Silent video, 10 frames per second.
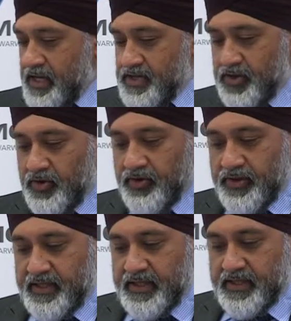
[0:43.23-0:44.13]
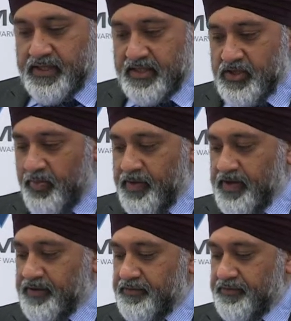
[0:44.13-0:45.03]
So the
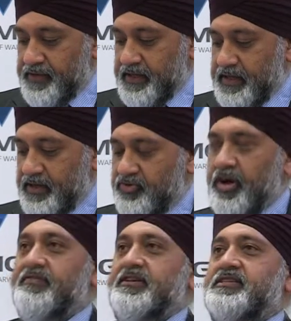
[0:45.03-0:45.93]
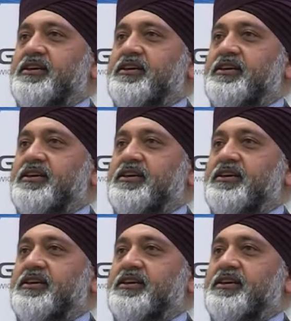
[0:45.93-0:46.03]
topic of driverless